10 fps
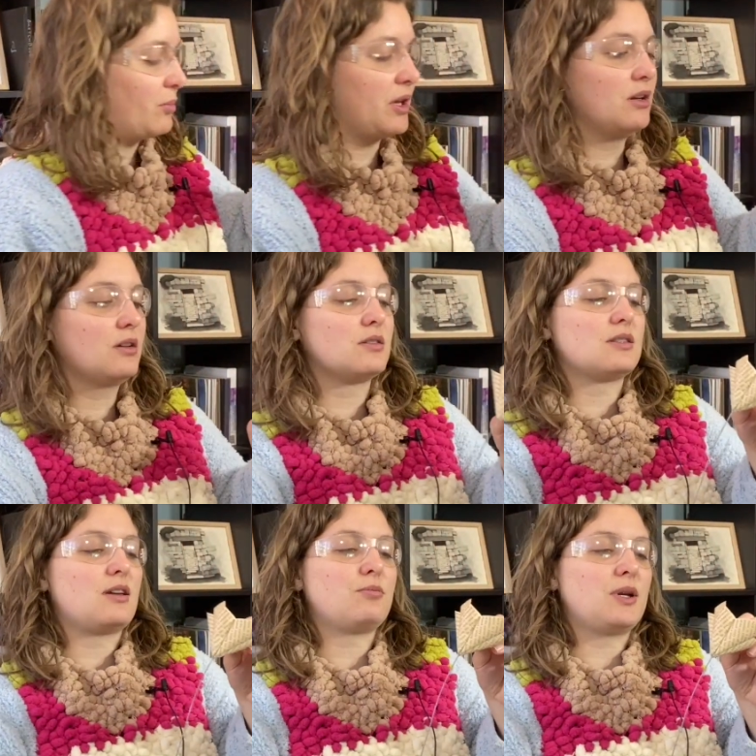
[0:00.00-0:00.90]
bin because
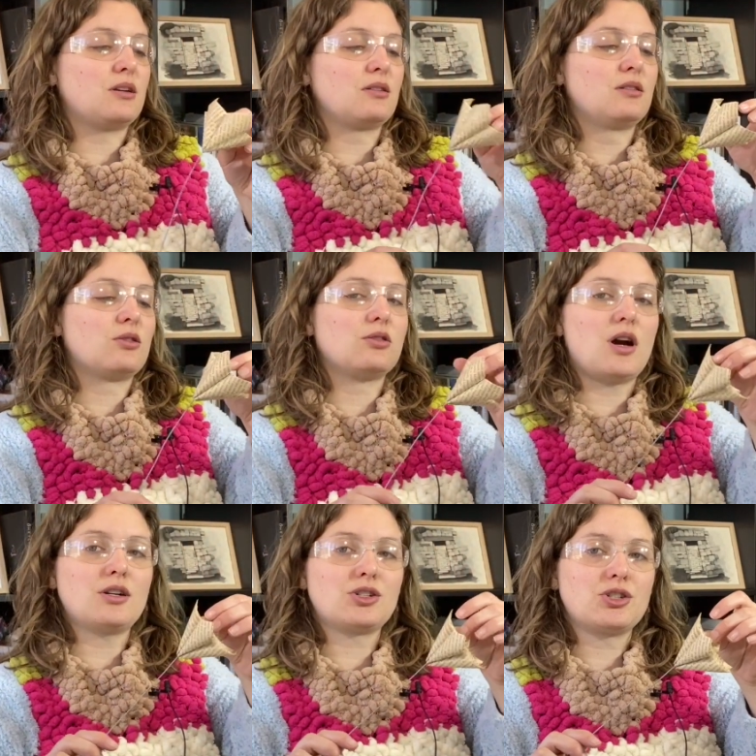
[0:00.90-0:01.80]
they've been
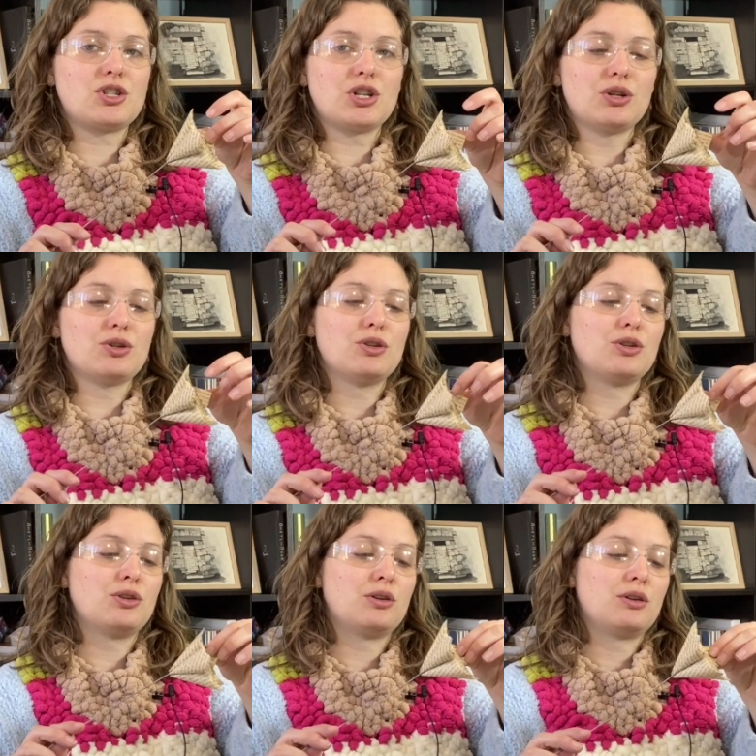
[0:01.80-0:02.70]
crushed.
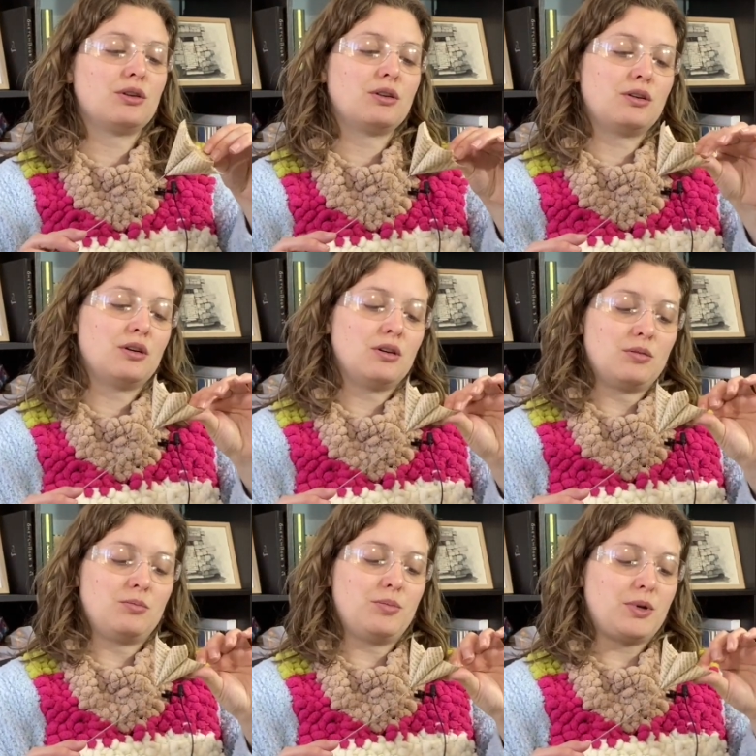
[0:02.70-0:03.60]

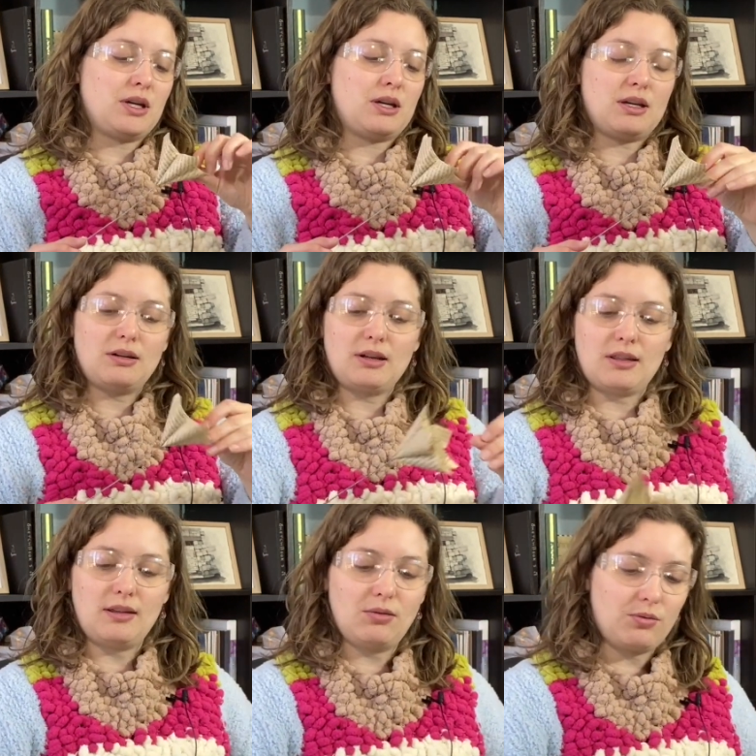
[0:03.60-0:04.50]
But I
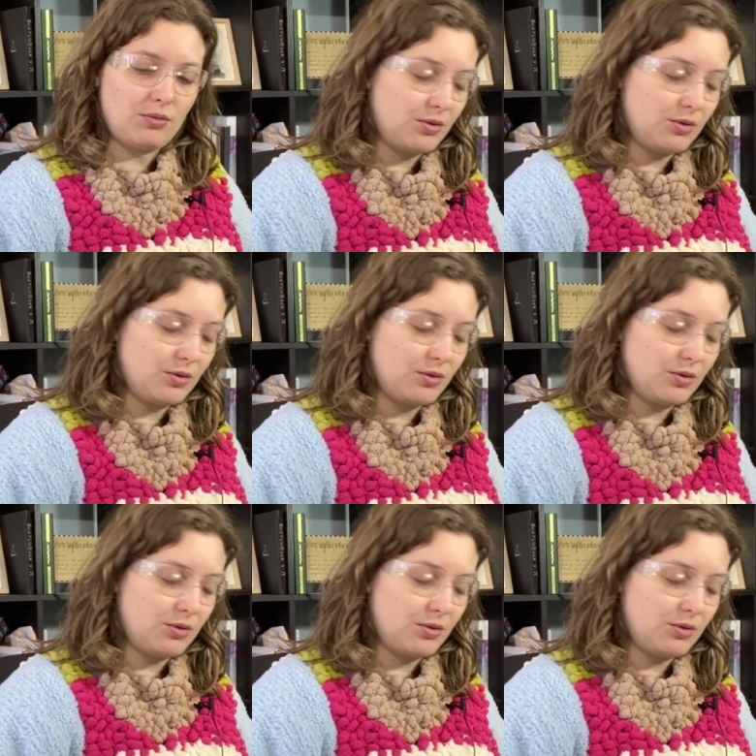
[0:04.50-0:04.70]
think we